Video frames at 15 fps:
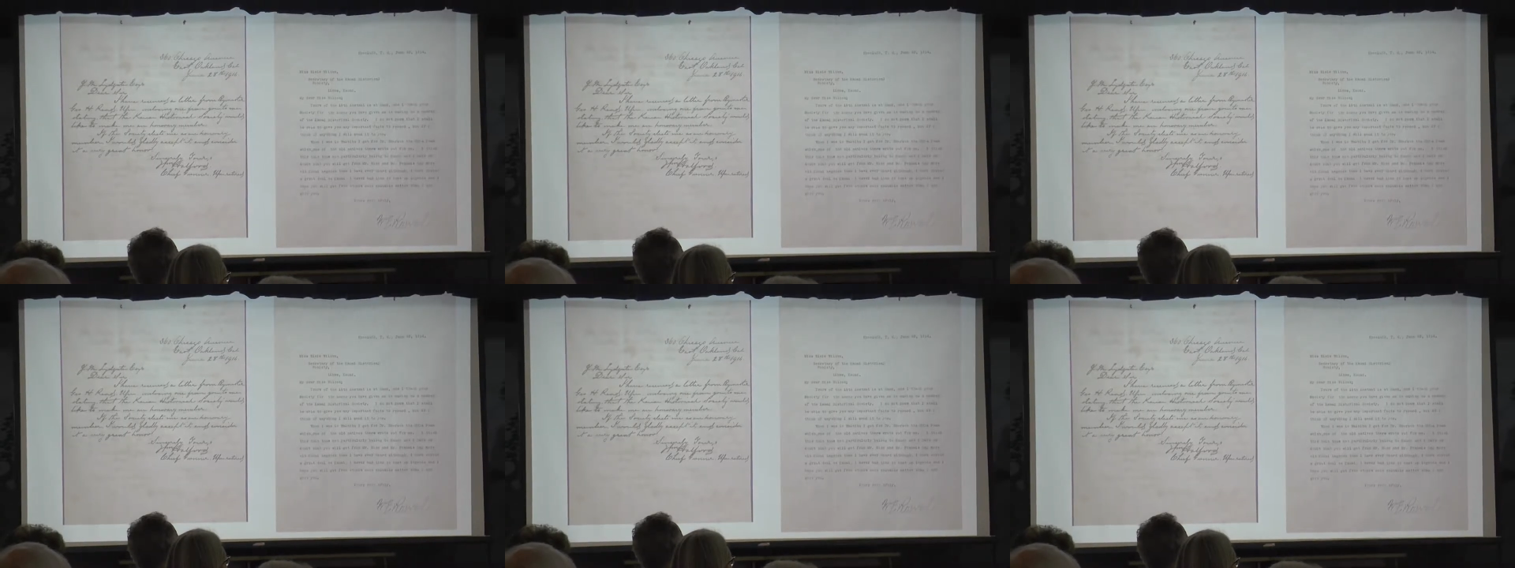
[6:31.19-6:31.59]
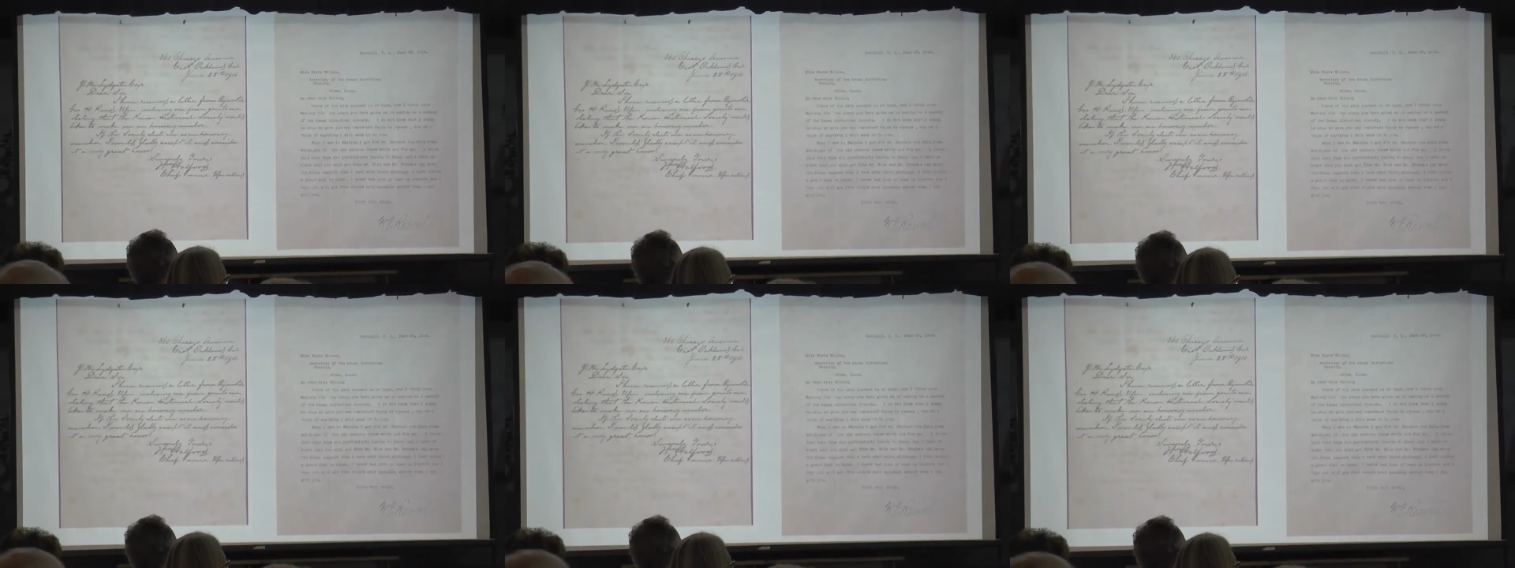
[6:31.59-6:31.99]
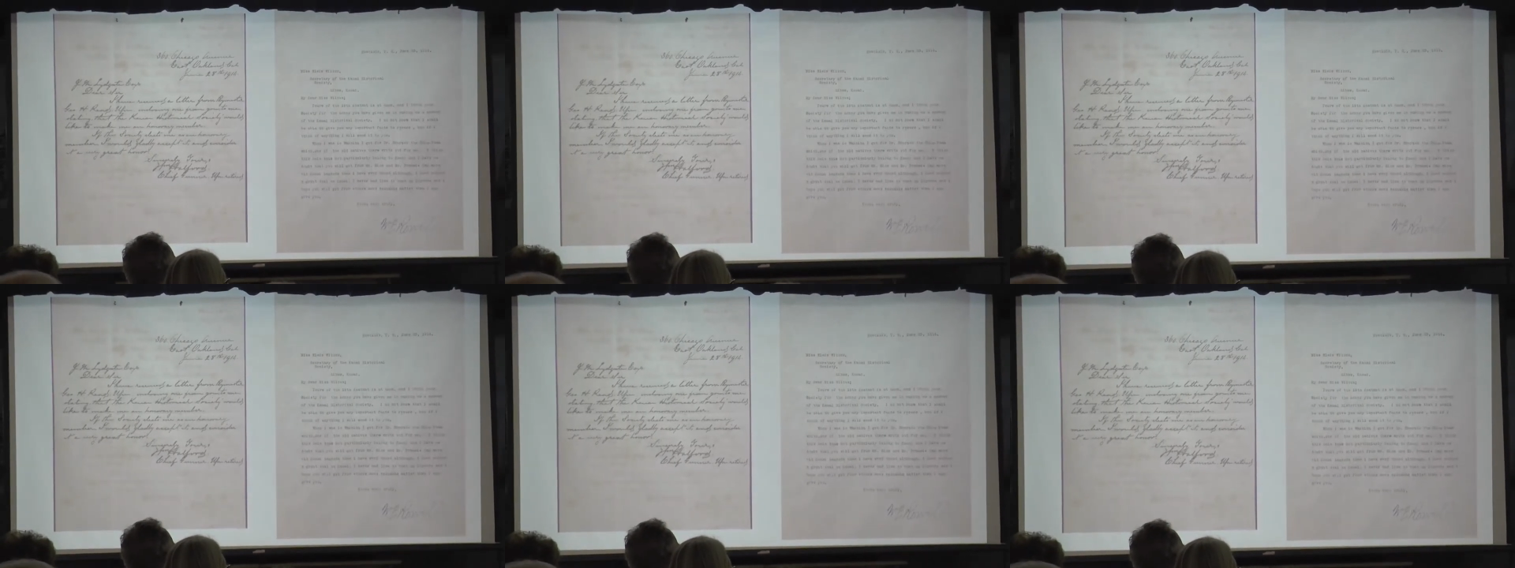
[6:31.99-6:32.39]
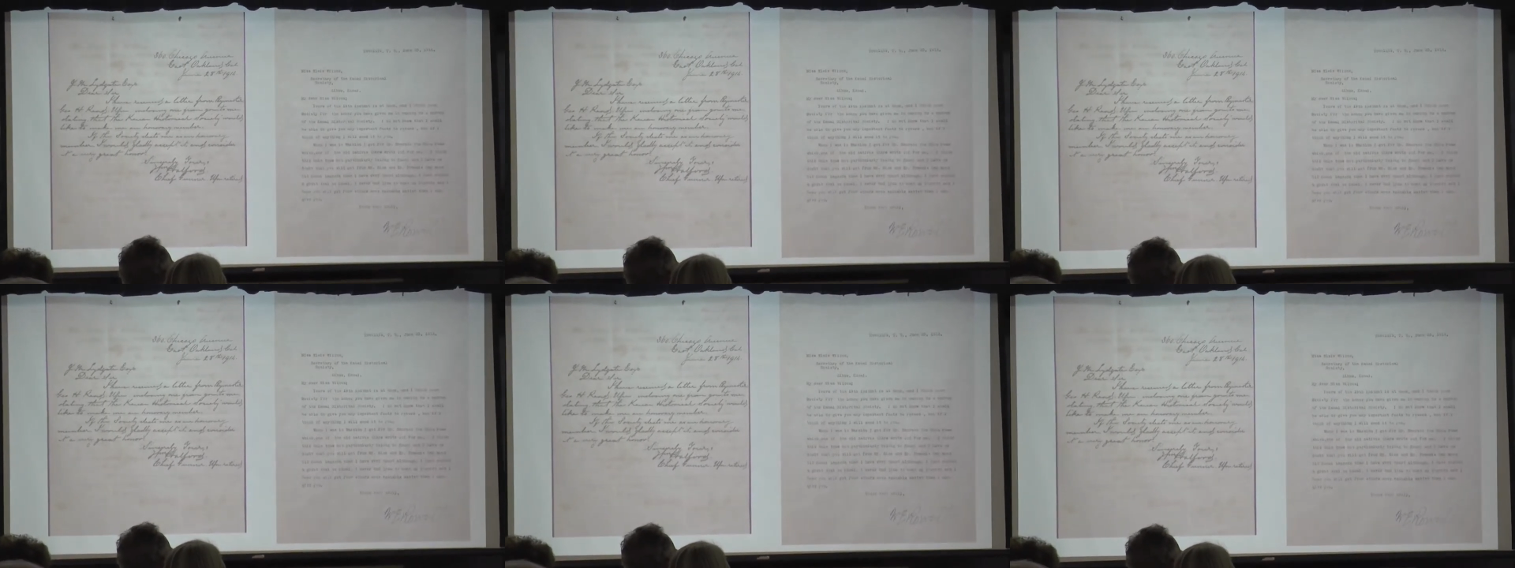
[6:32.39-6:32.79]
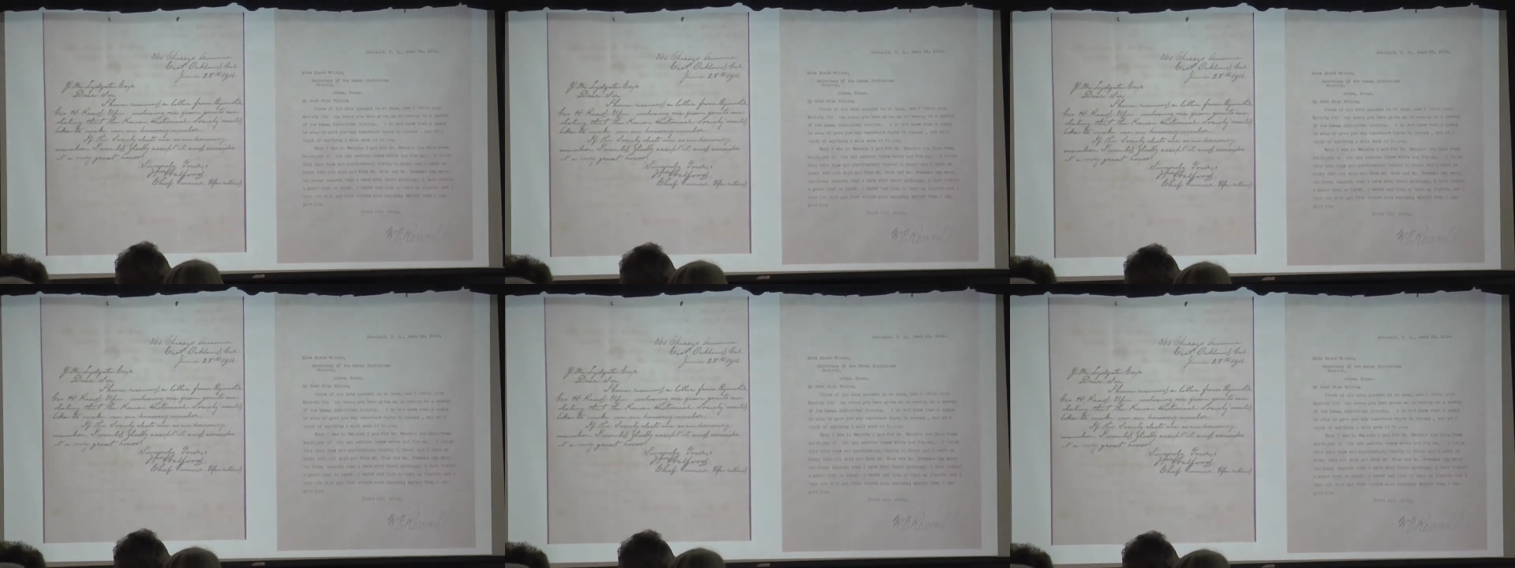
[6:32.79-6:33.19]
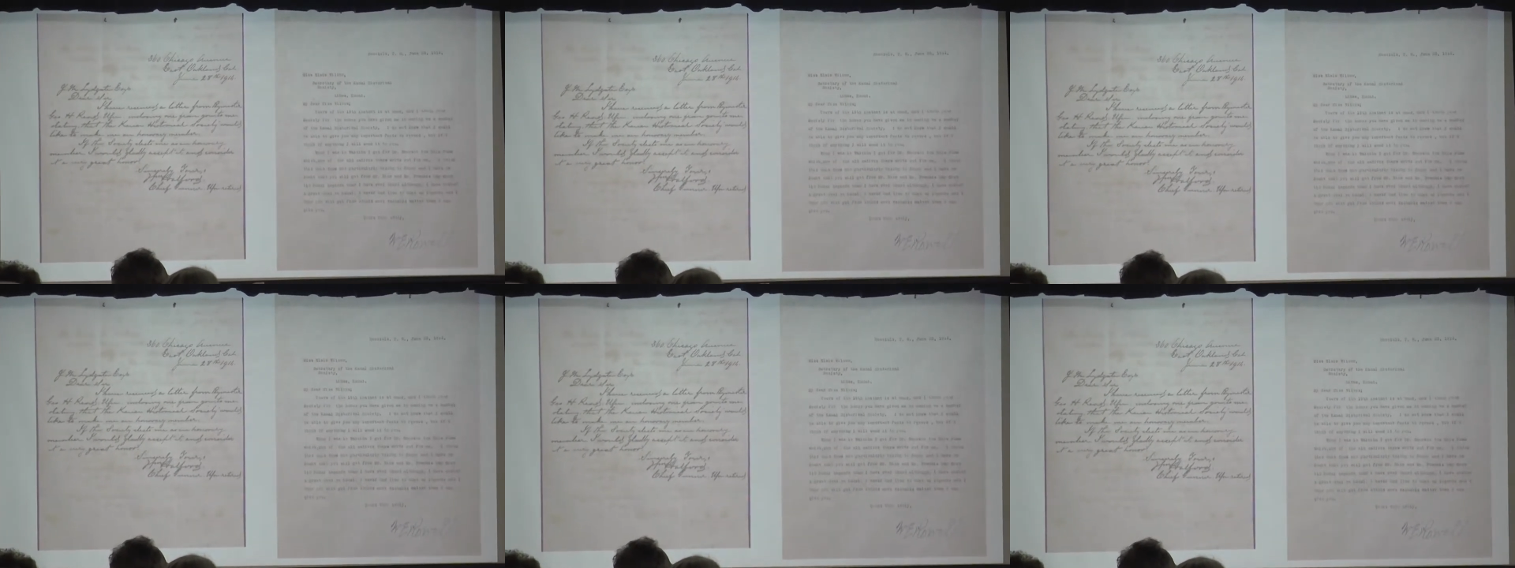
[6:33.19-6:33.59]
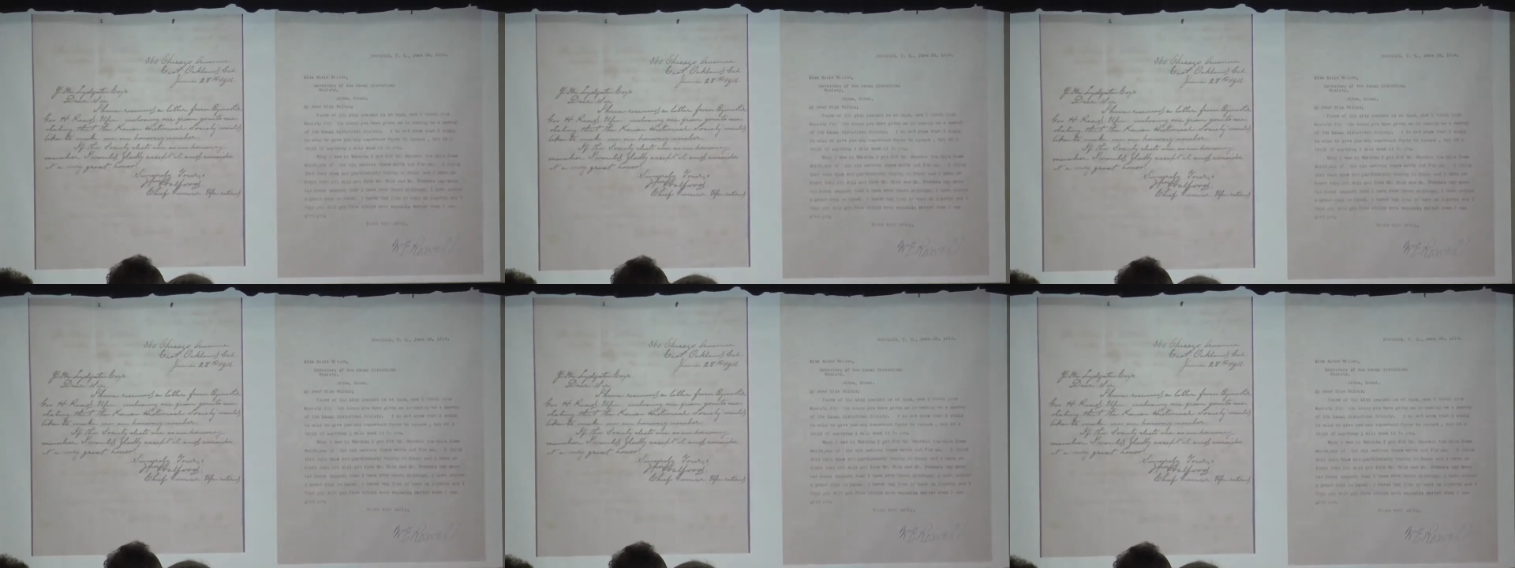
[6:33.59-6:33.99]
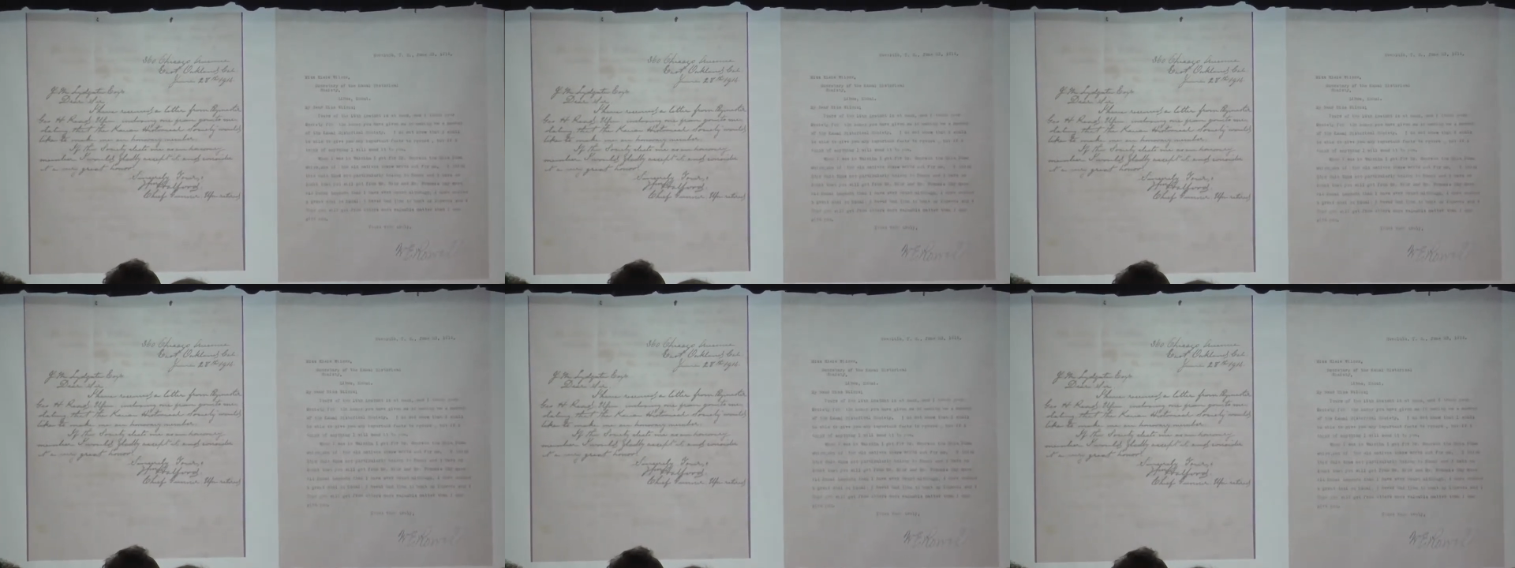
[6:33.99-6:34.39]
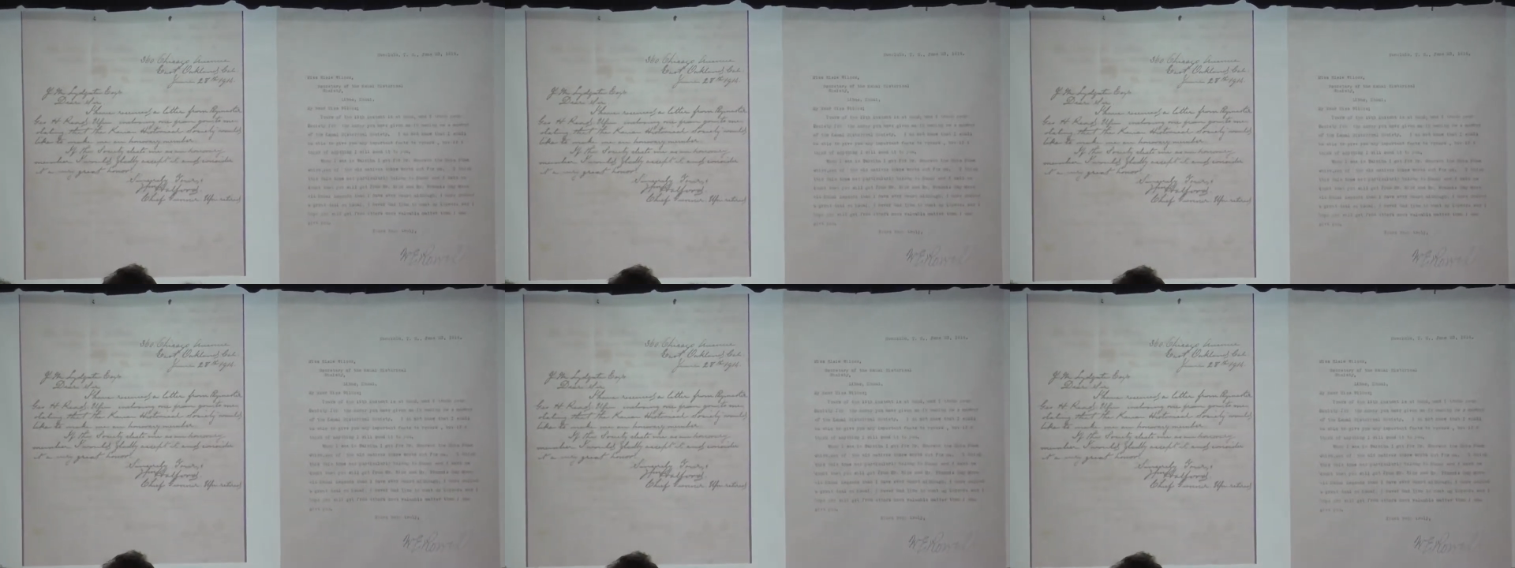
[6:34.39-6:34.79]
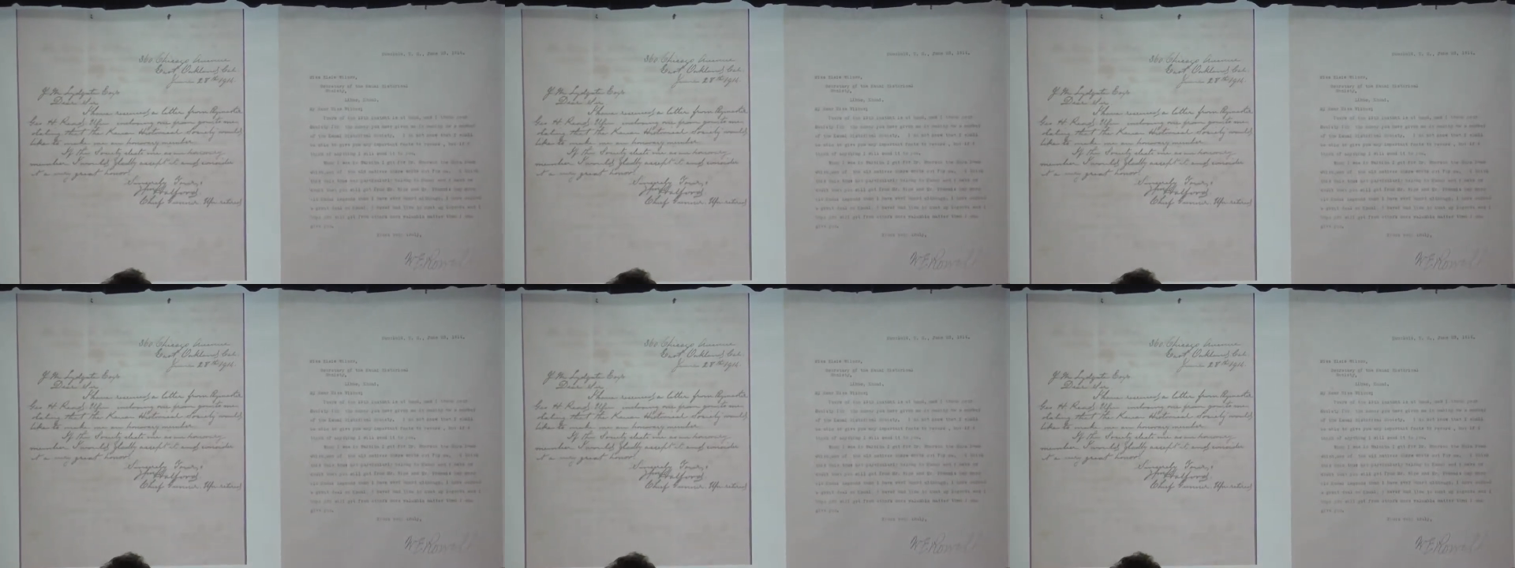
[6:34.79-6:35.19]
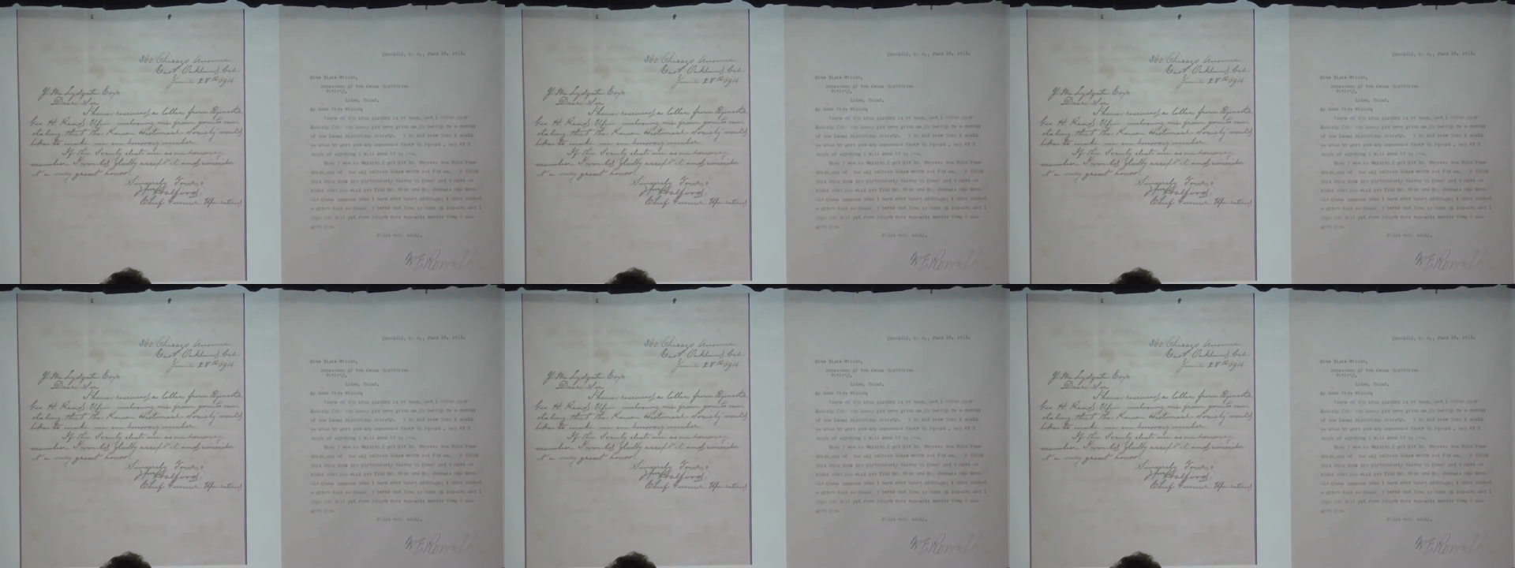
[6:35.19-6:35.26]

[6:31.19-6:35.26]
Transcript: (no speaker visible)